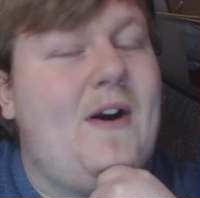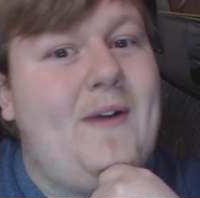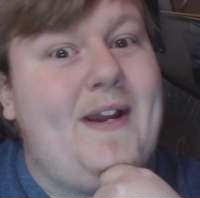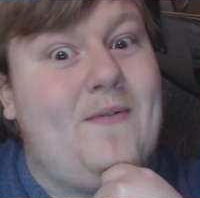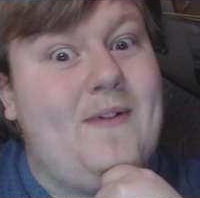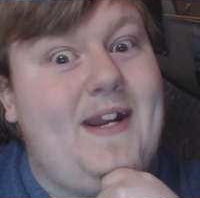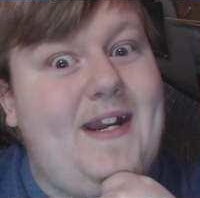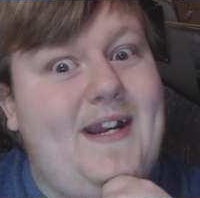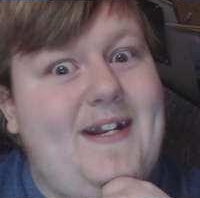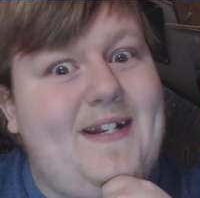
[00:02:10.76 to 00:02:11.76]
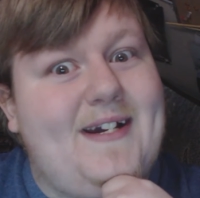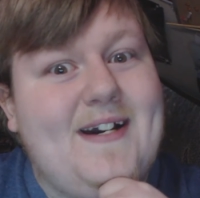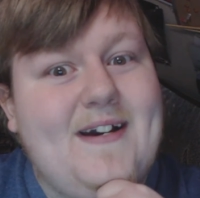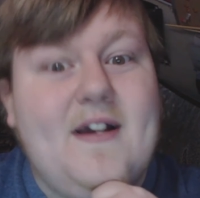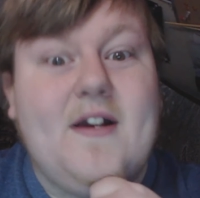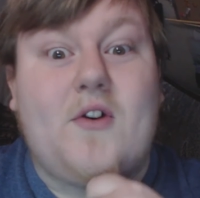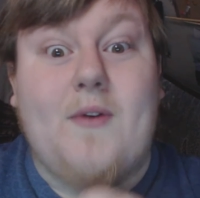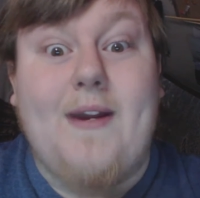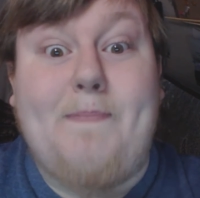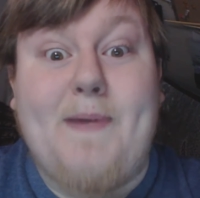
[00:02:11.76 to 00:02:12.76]
where we read
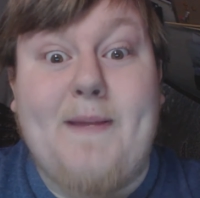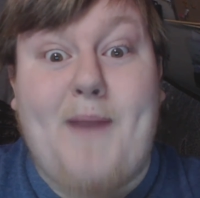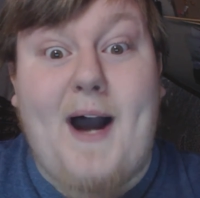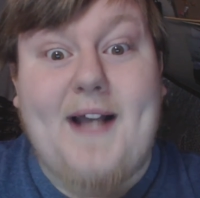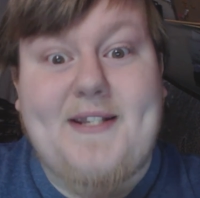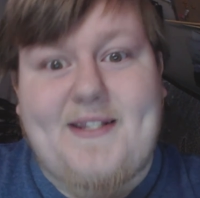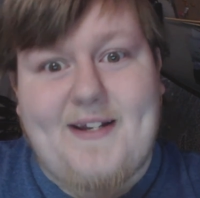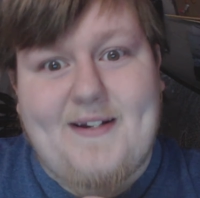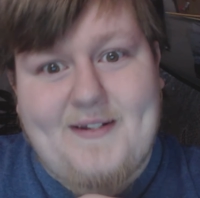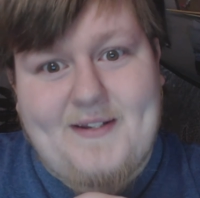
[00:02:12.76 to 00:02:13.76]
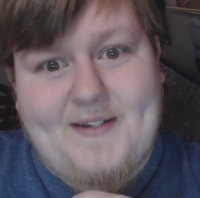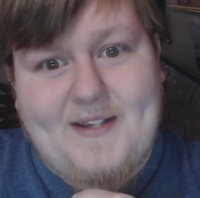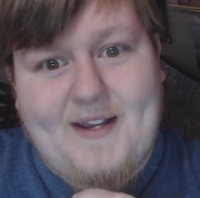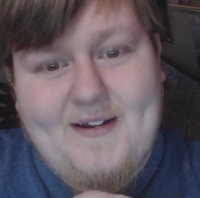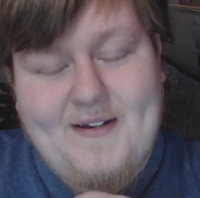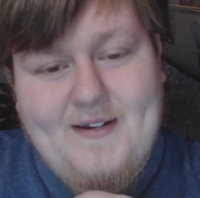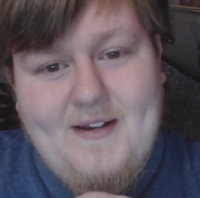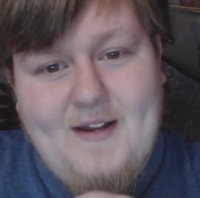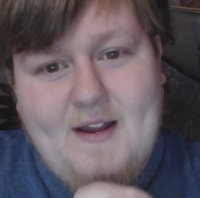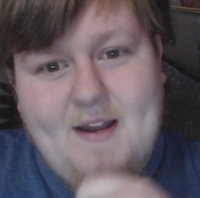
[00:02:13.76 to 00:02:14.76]
creepy pastas
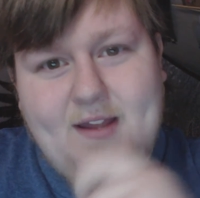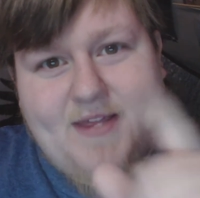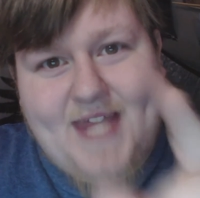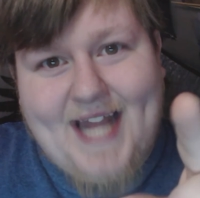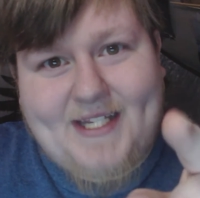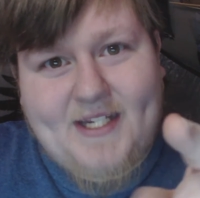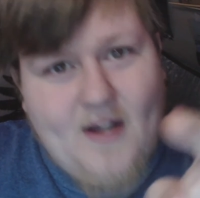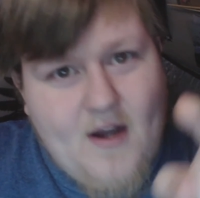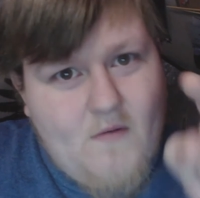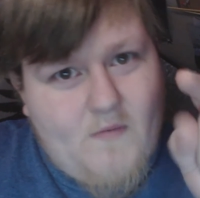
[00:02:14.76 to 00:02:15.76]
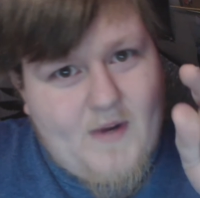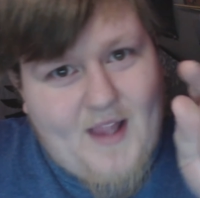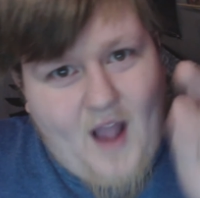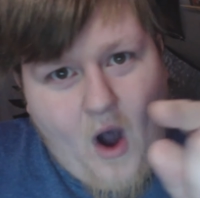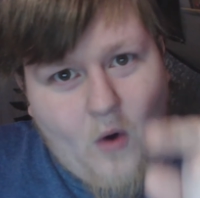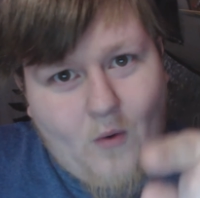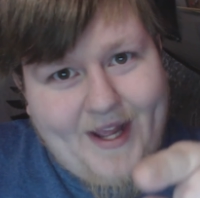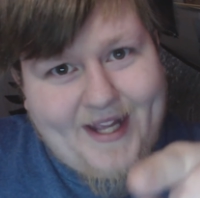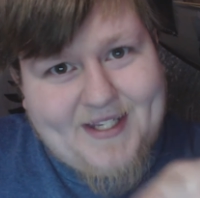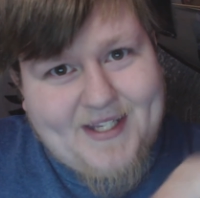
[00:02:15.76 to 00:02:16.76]
that will
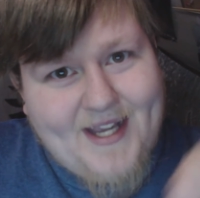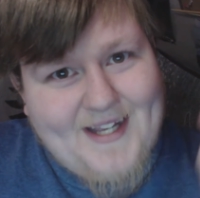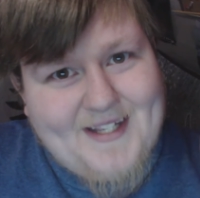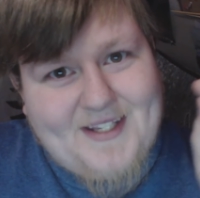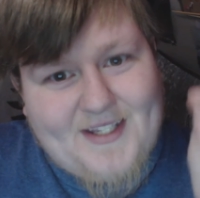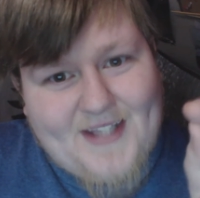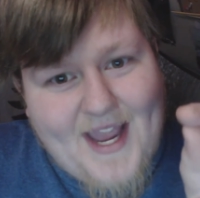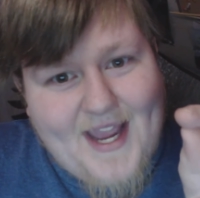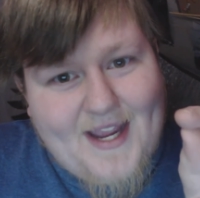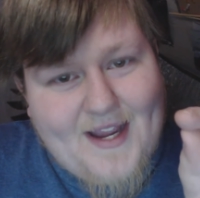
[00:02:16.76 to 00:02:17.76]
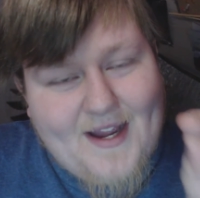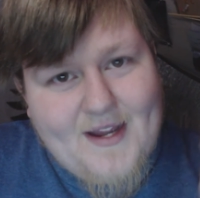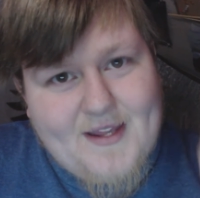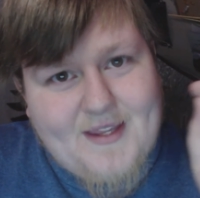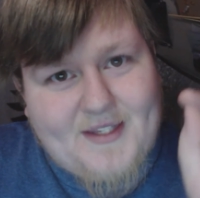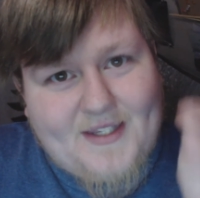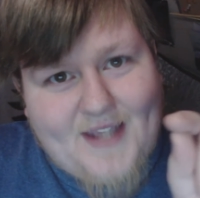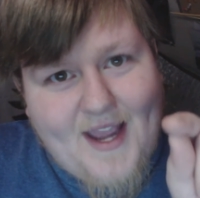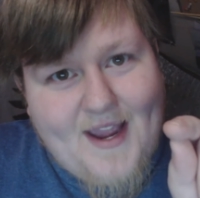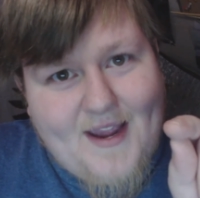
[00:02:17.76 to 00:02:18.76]
always stay the
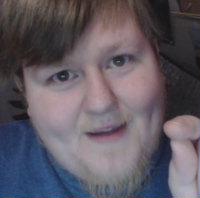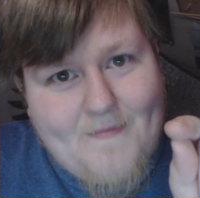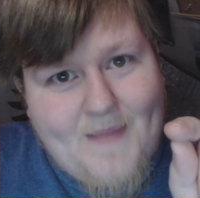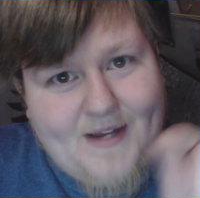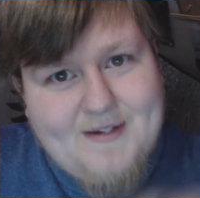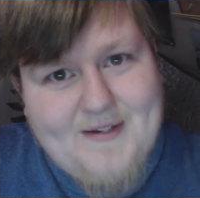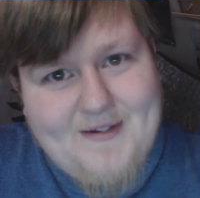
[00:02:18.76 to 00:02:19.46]
same.